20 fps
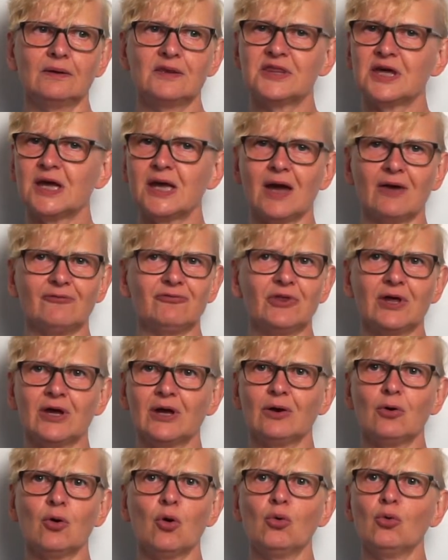have their
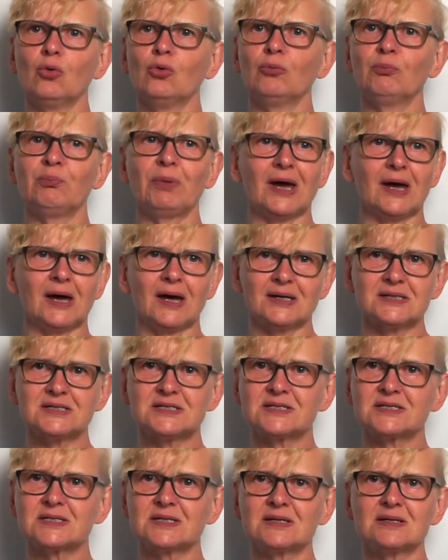own
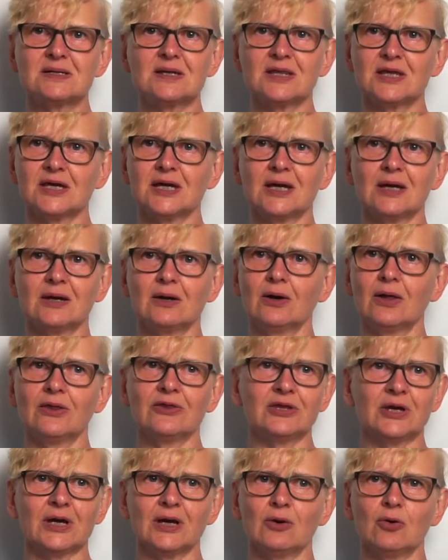past,
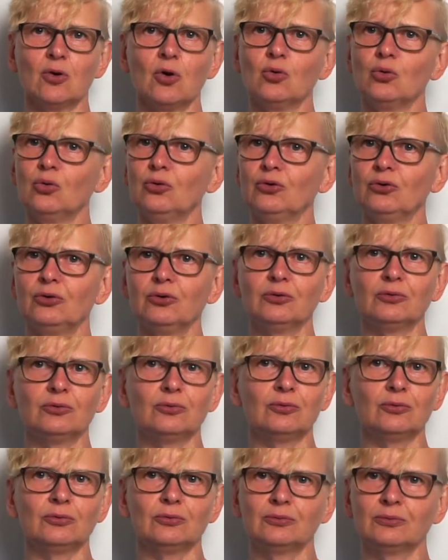their own
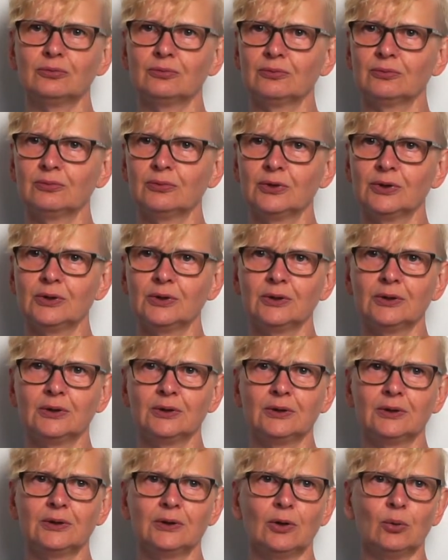
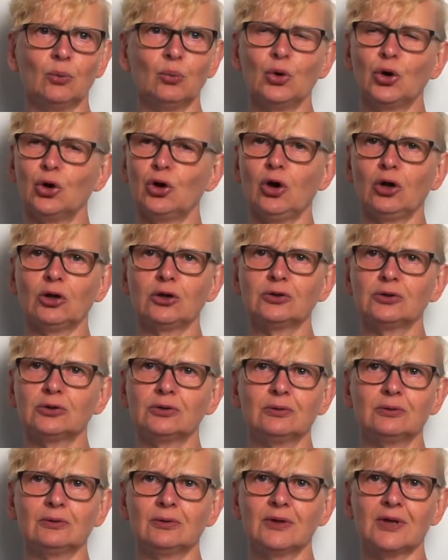world
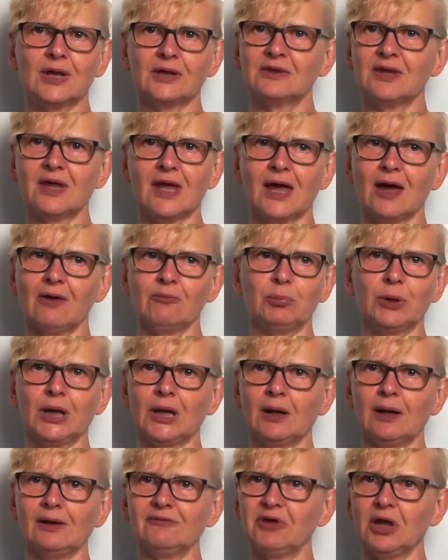that they have been
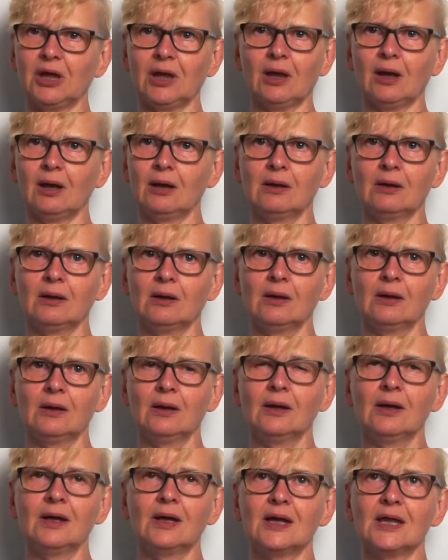living in.
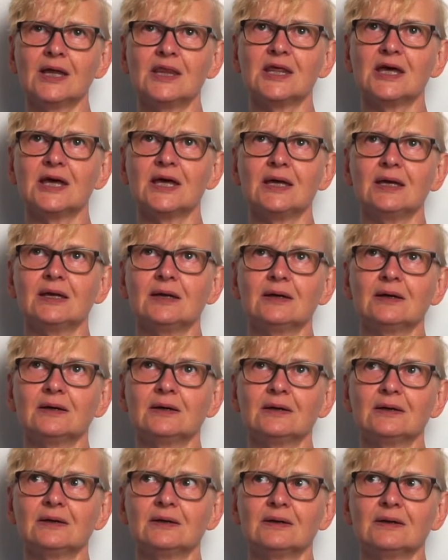And they
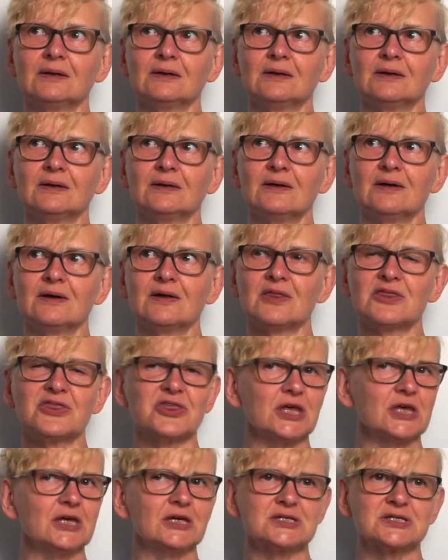
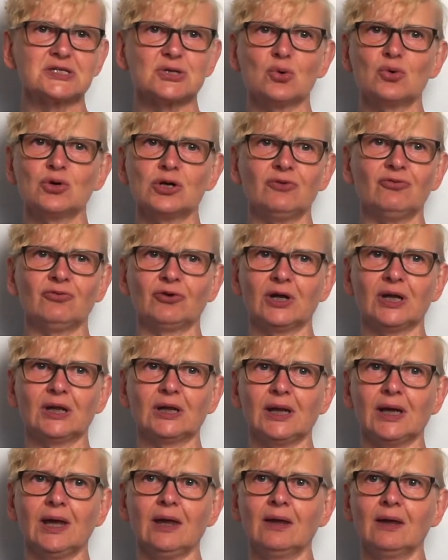think so
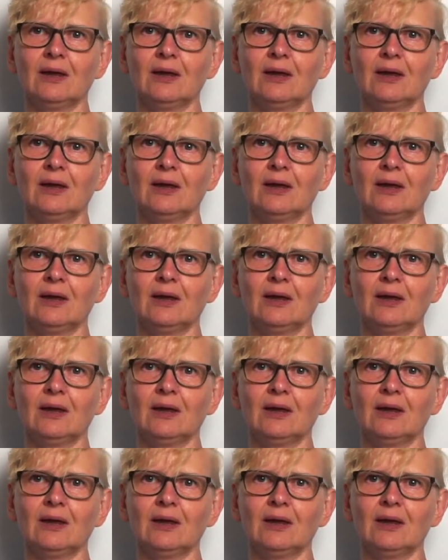differently.